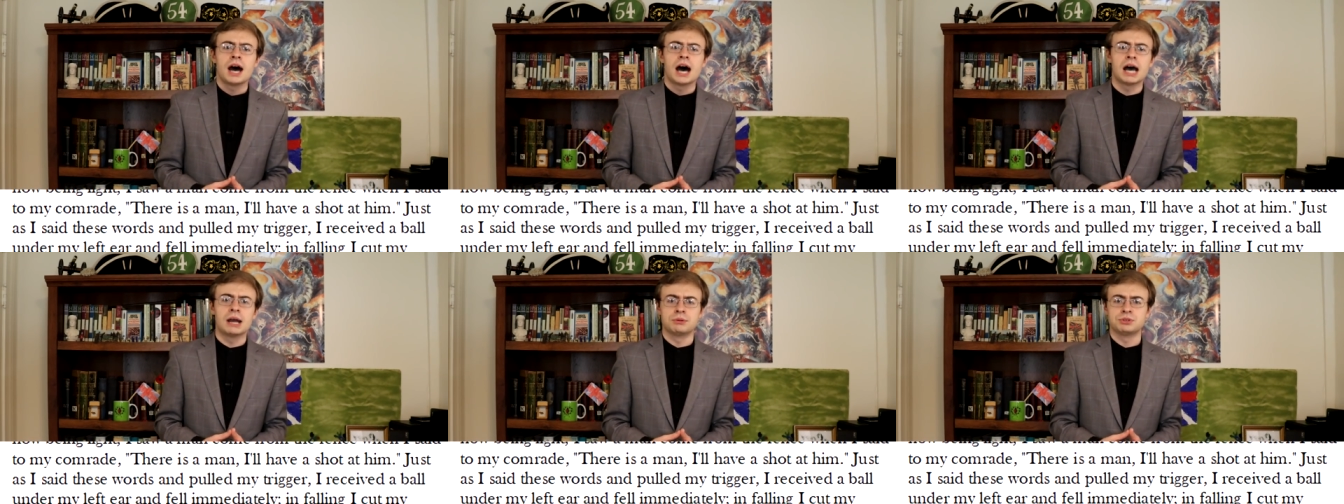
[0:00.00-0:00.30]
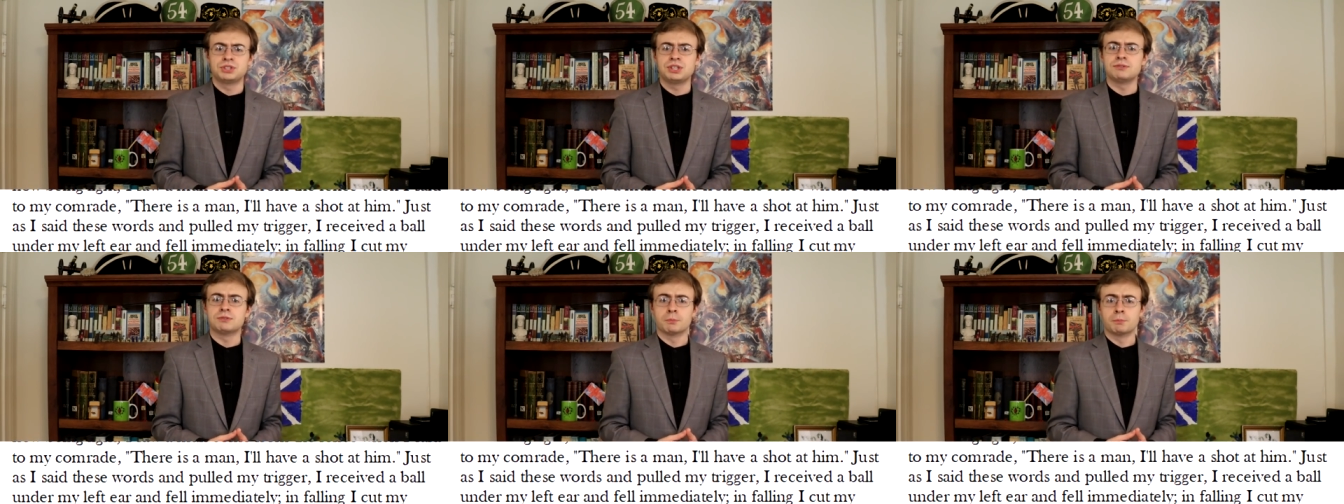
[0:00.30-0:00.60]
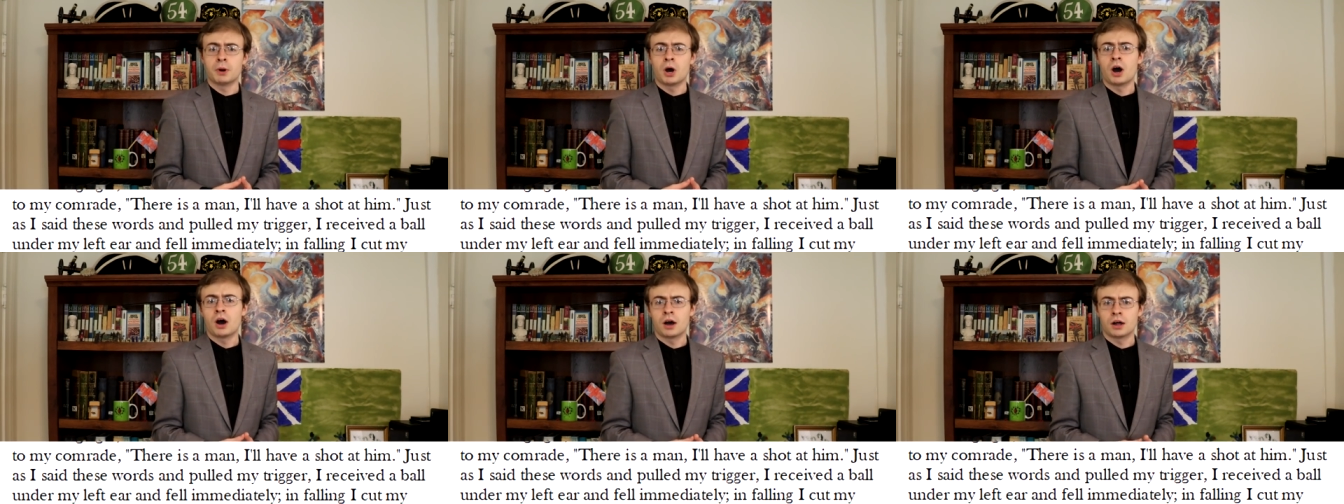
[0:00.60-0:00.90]
I received a
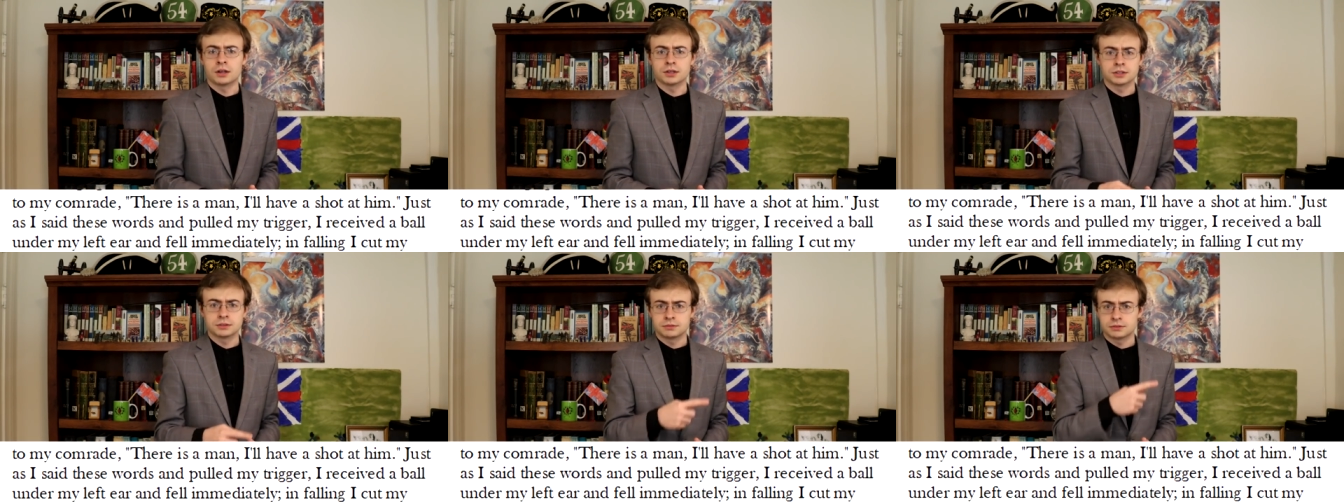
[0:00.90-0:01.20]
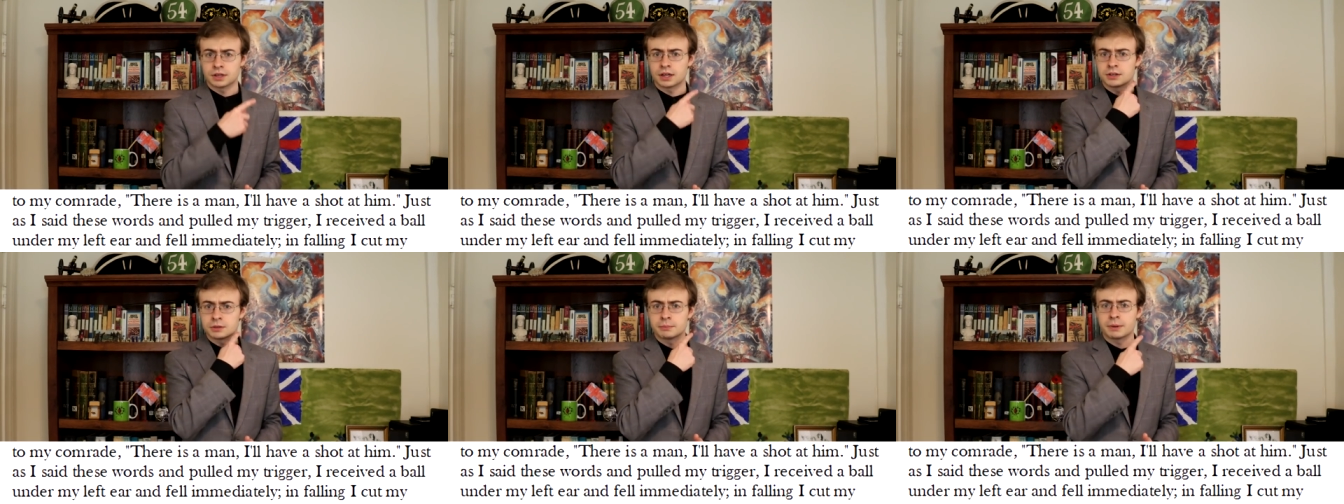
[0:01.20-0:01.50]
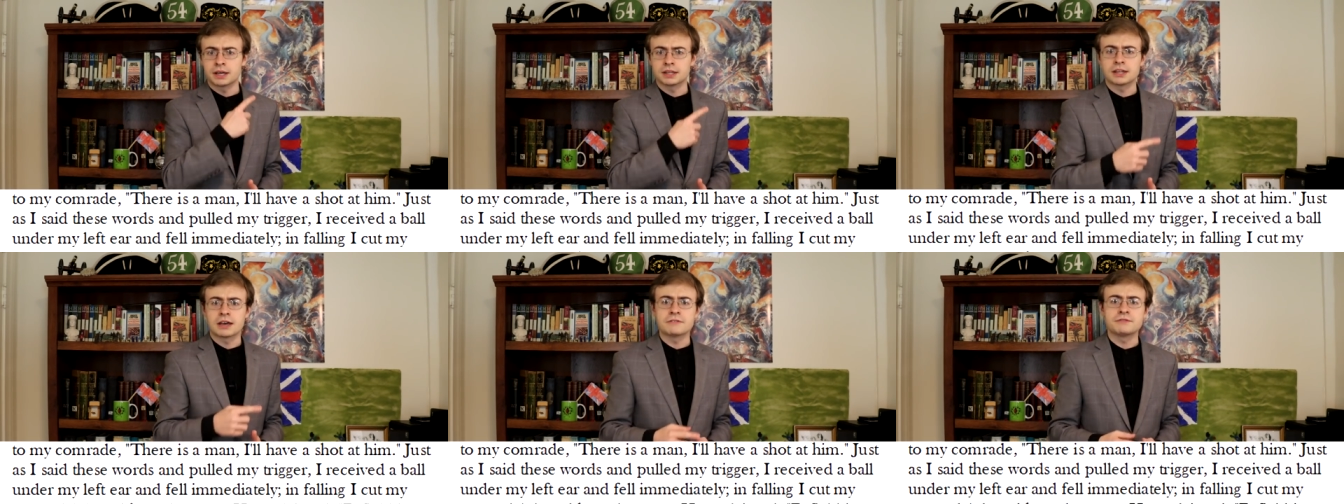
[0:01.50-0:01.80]
ball under
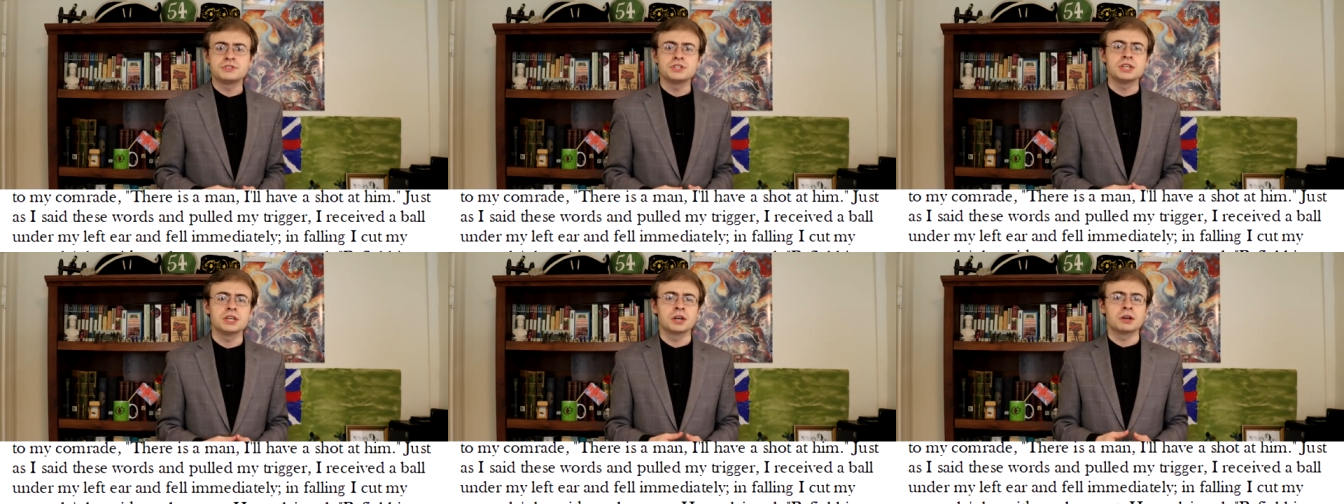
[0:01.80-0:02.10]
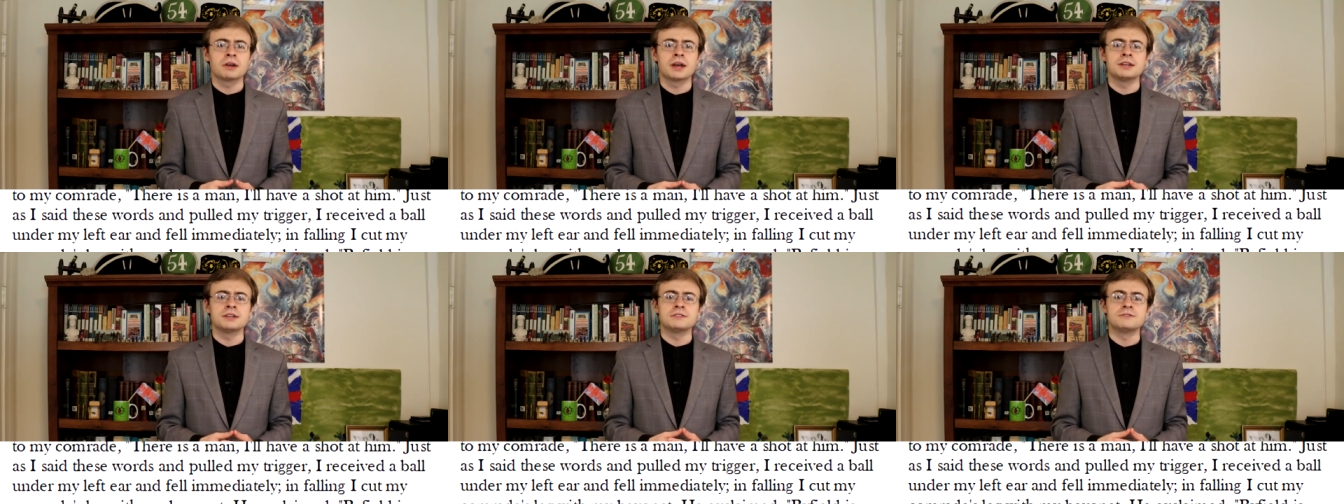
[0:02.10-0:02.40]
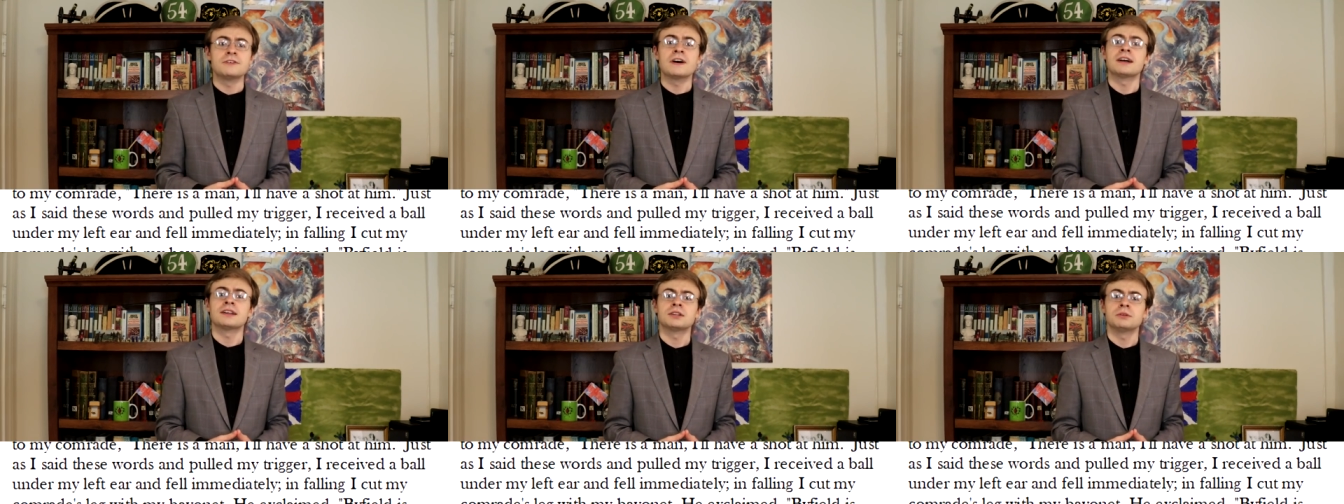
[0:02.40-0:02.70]
my left ear and
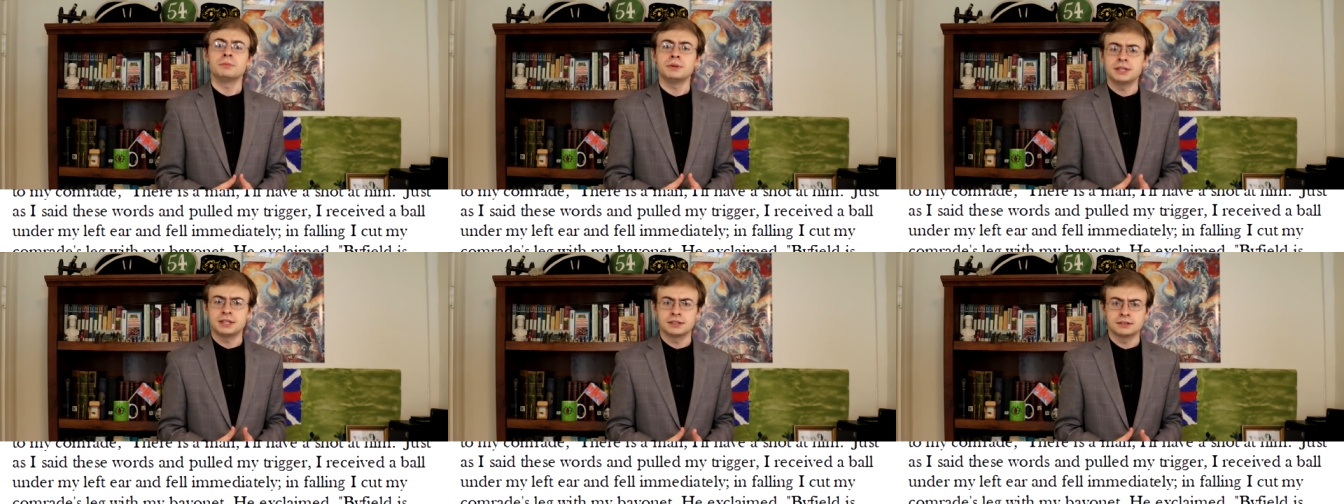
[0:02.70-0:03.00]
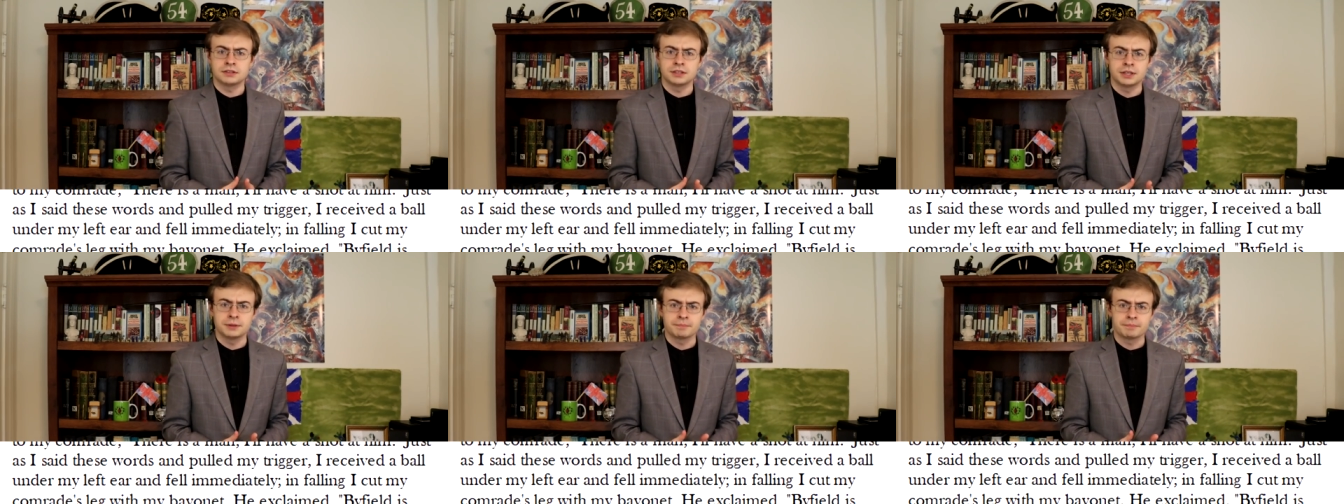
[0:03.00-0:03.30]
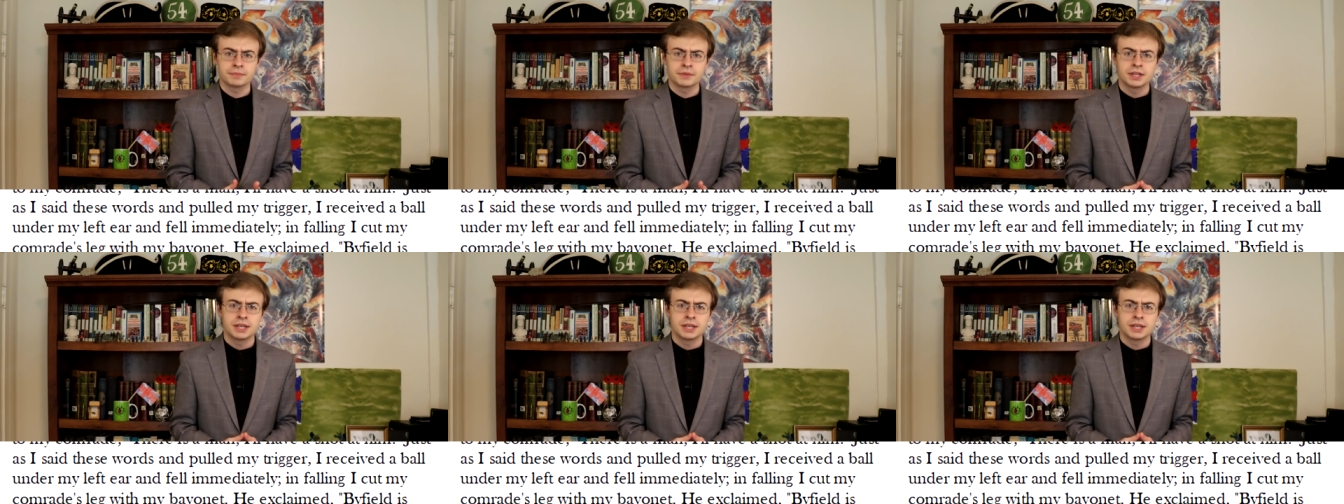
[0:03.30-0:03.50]
fell immediately.